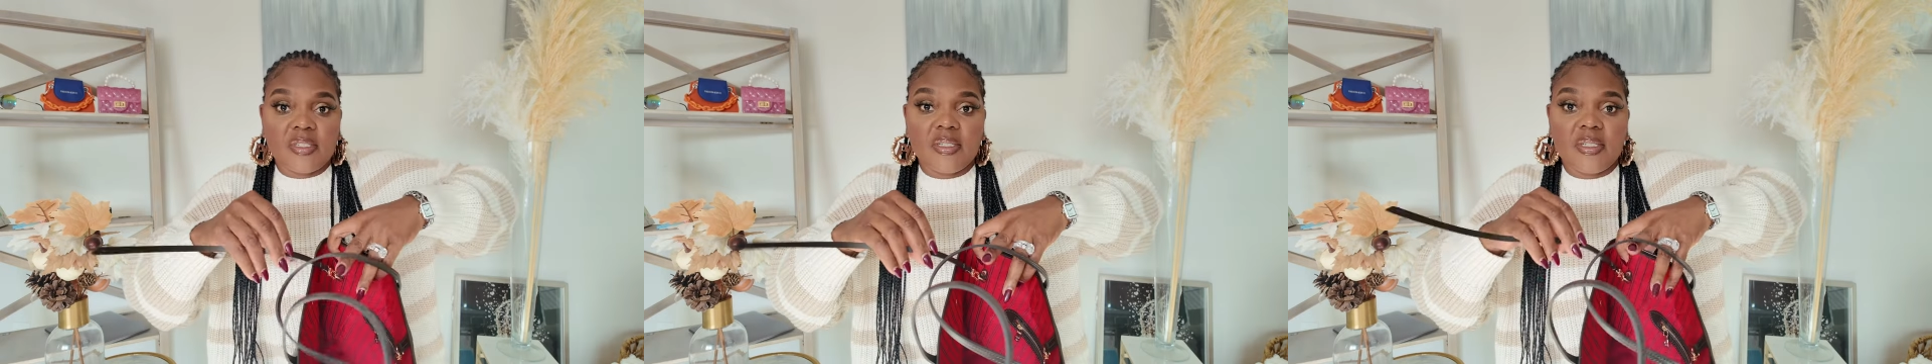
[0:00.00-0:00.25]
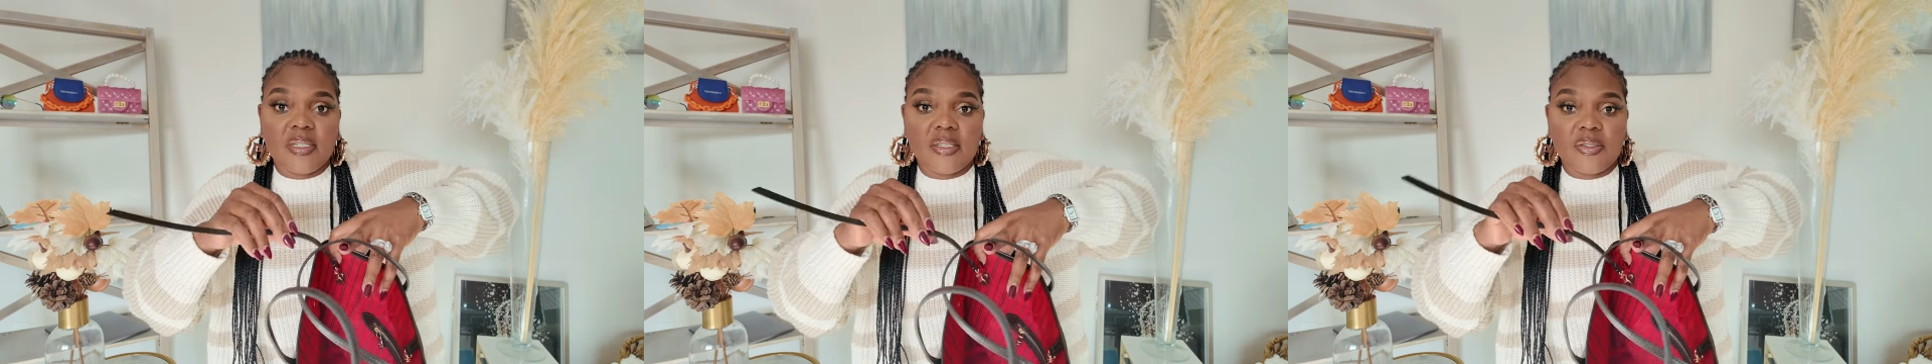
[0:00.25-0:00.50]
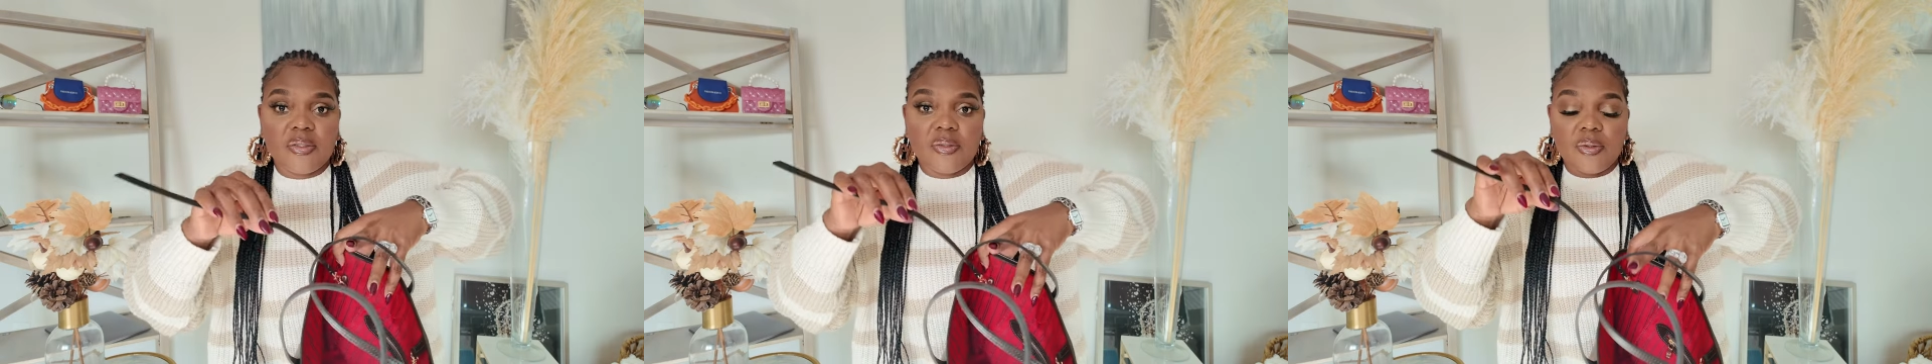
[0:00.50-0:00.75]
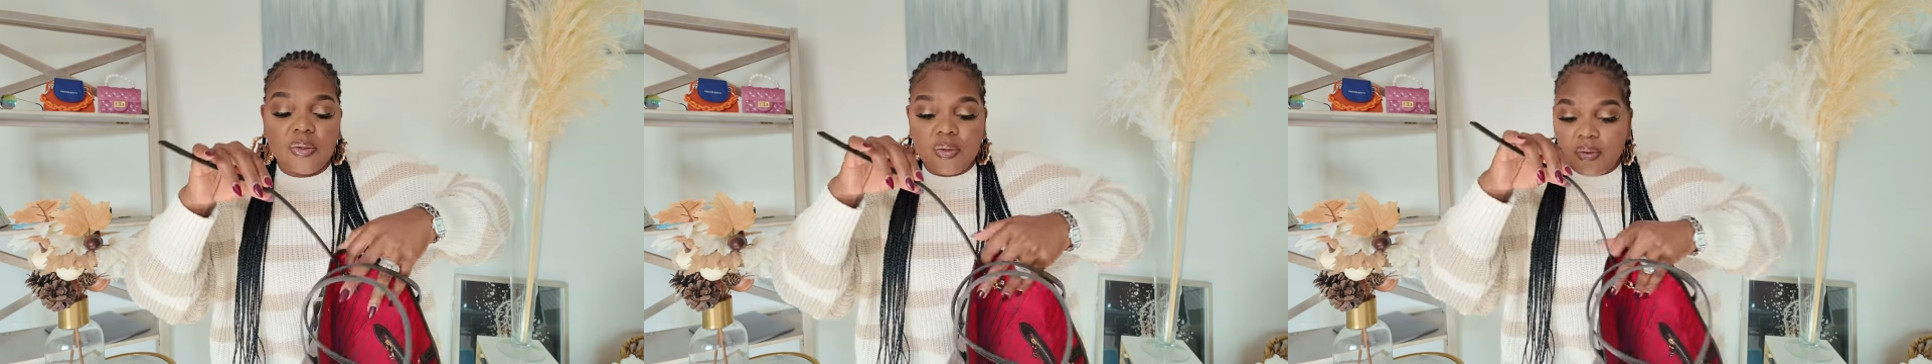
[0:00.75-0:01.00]
Like
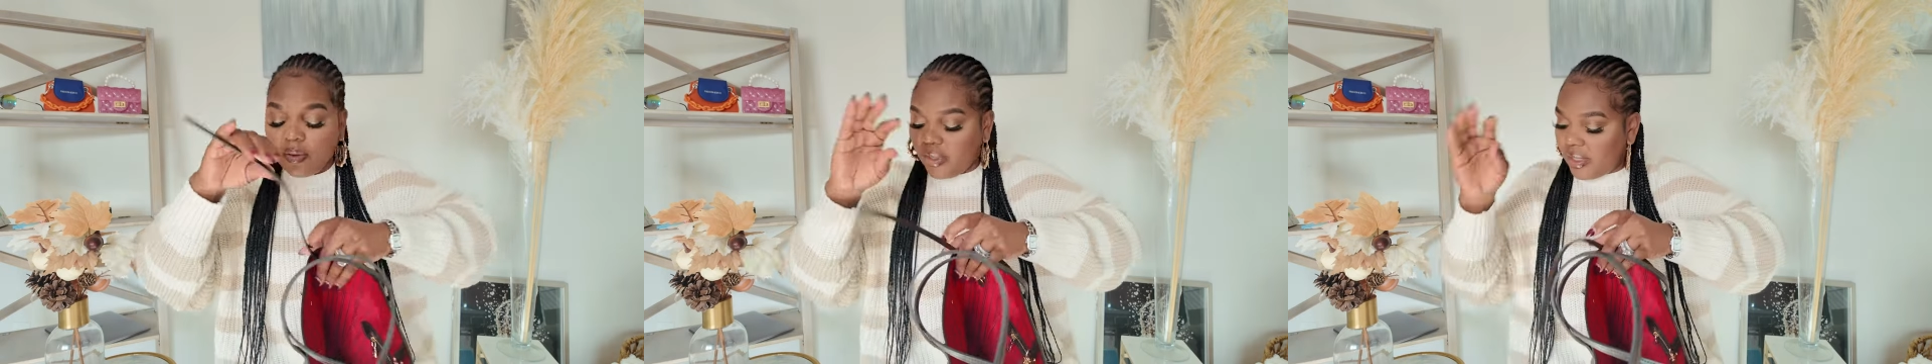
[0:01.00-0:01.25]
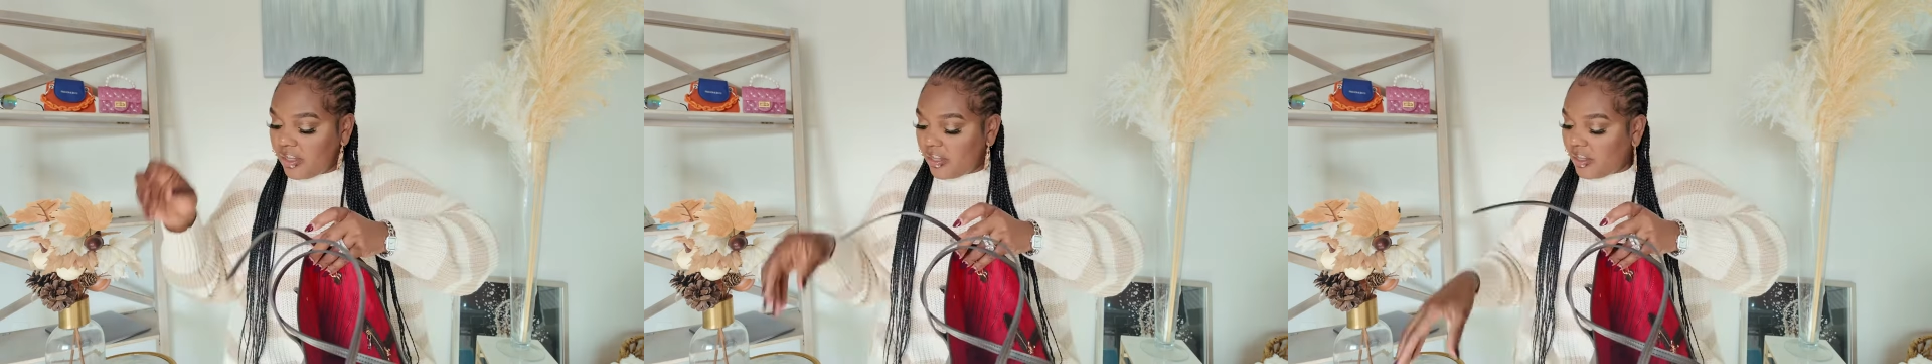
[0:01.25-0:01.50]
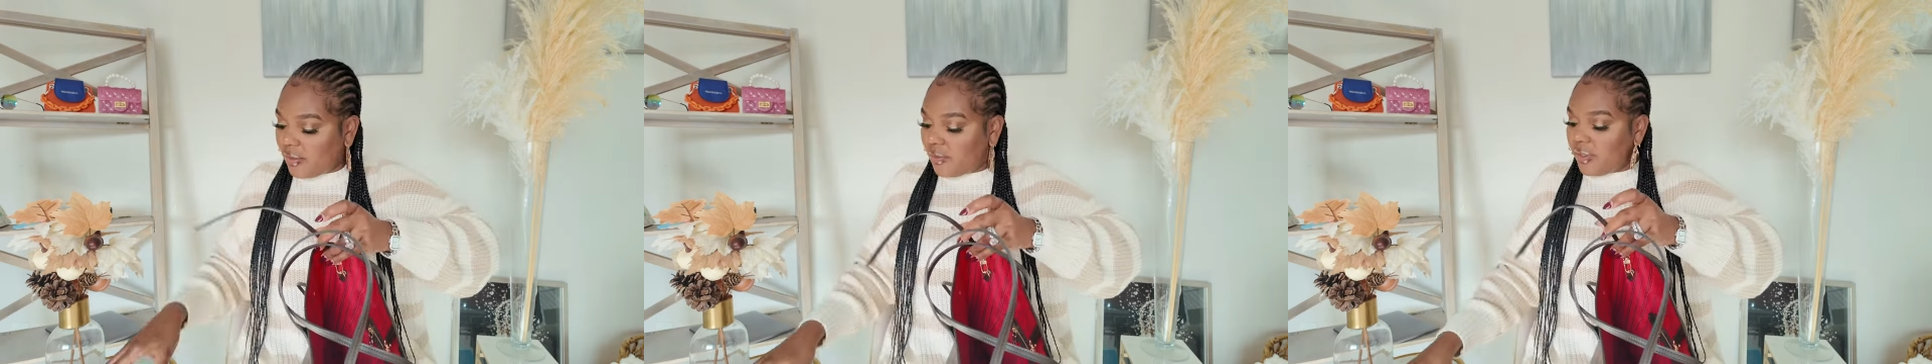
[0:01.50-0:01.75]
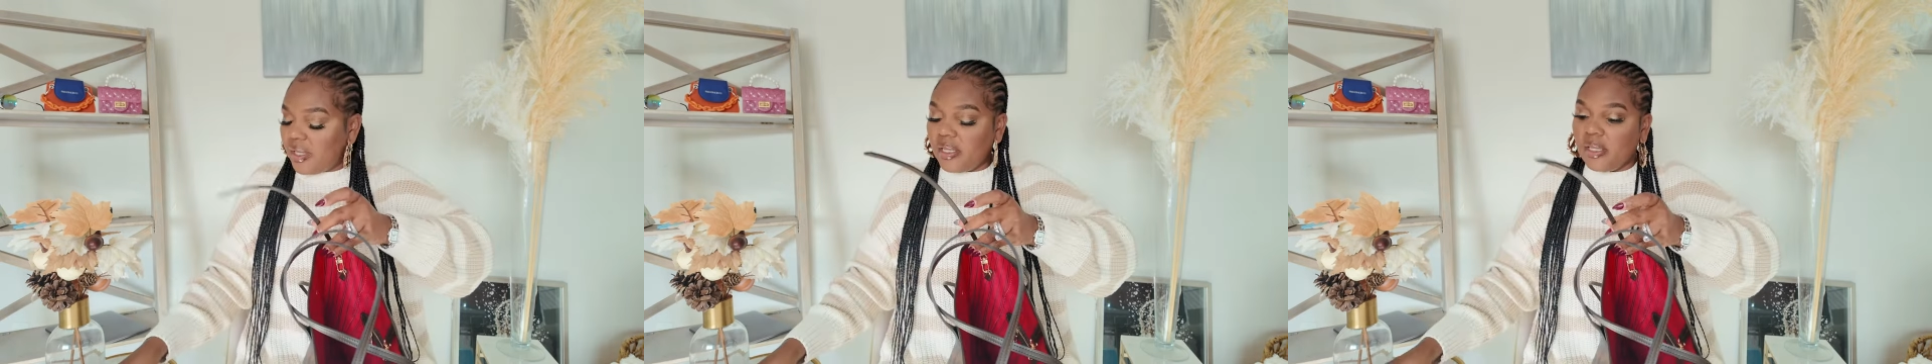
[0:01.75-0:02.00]
so, and then
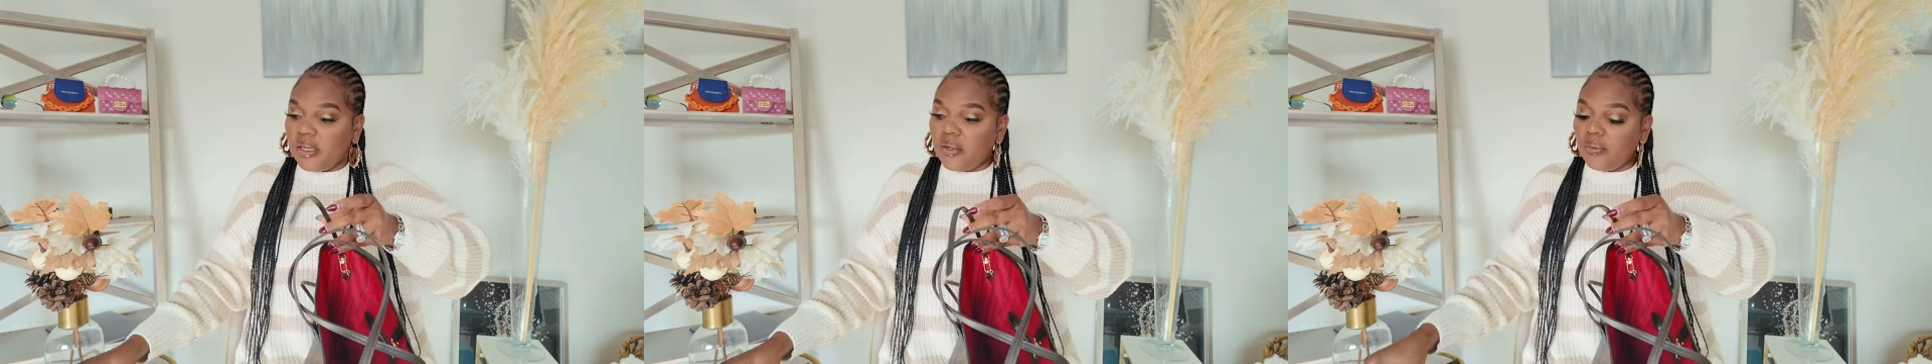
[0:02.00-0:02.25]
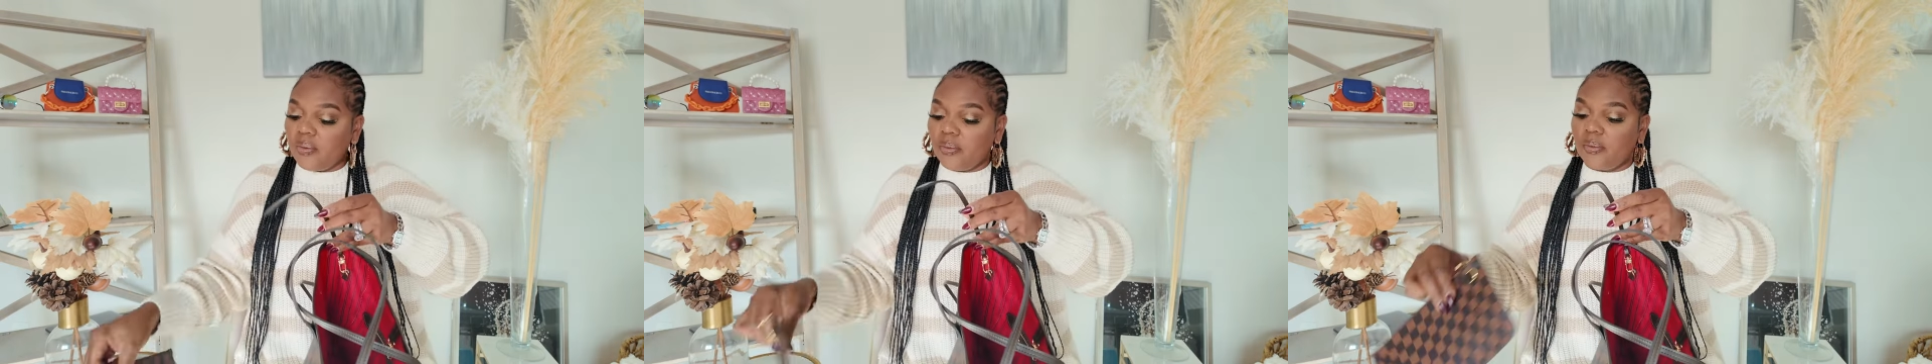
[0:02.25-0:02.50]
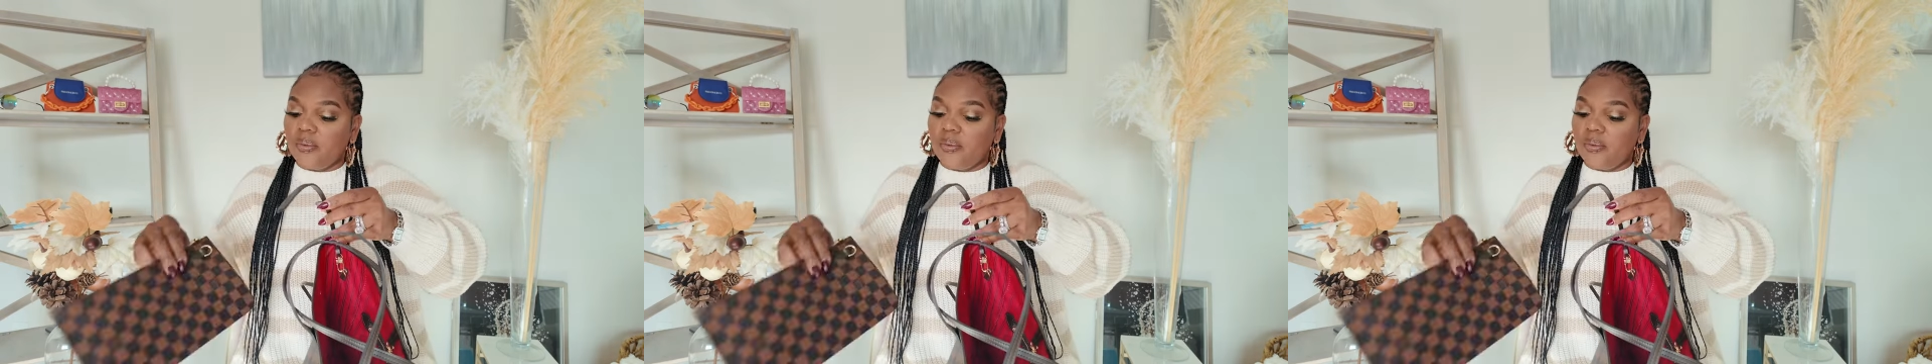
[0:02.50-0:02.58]
you can now